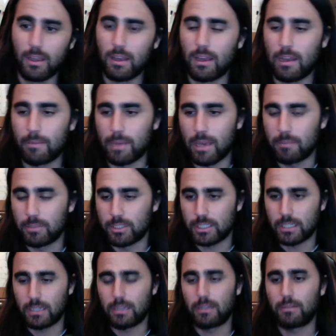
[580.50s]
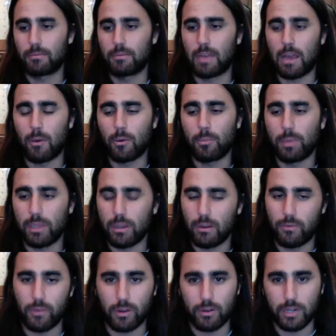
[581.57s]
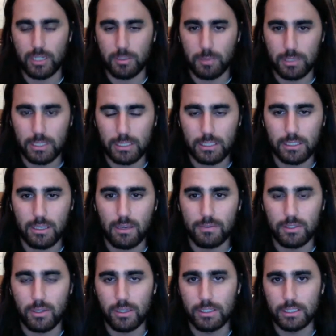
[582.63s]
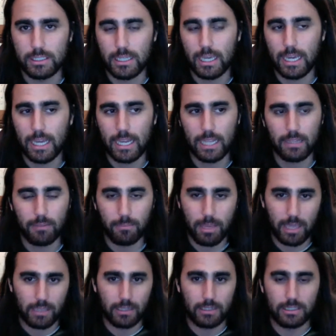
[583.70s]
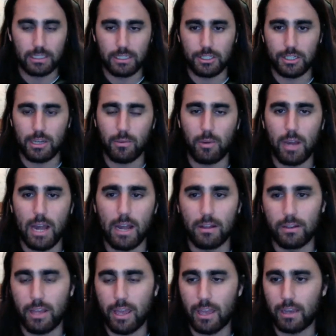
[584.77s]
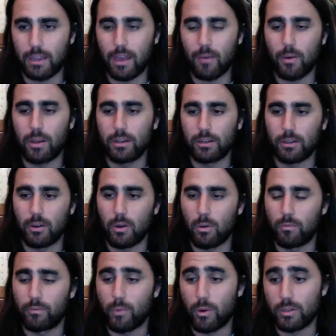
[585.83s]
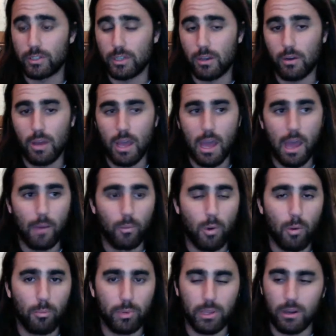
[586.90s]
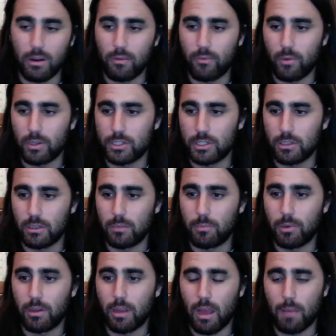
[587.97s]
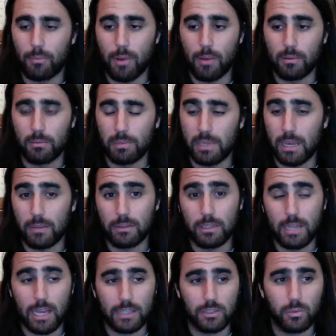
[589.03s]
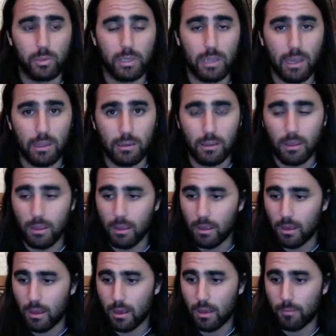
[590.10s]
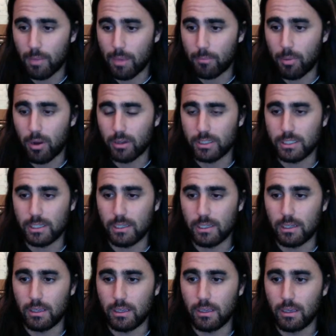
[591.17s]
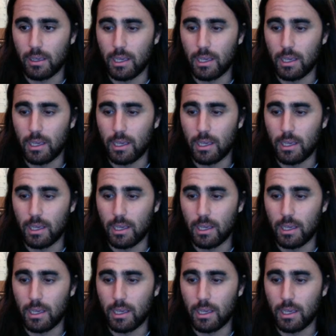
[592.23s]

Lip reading: I will be here for Christmas and stuff. So I kind of had to make a decision on what holiday I wanted to go home for. So won't be here, unfortunately, but I'll probably be out the next weekend at Park City.